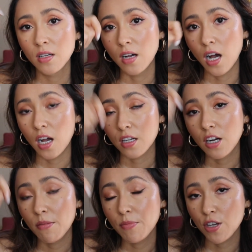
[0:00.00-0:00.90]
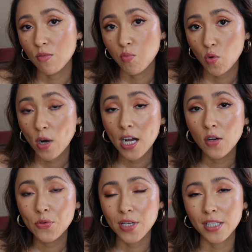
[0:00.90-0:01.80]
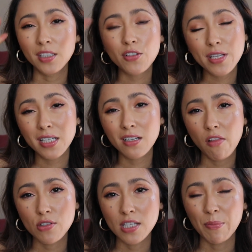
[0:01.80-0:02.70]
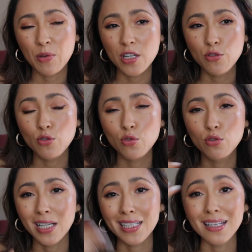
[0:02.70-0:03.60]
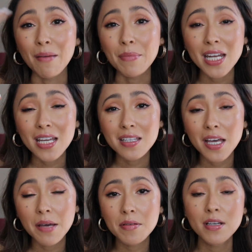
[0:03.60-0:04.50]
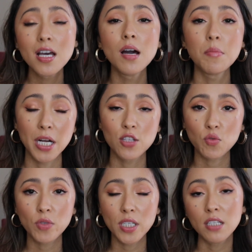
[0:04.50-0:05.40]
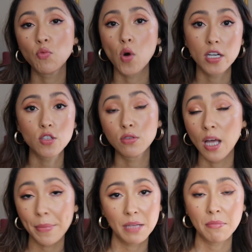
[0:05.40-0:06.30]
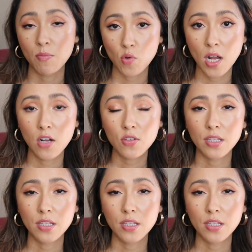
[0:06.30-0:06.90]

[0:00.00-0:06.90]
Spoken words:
comb your brows. I think there's like another step you need to do to like laminate them, but I don't really want it to laminate my brows.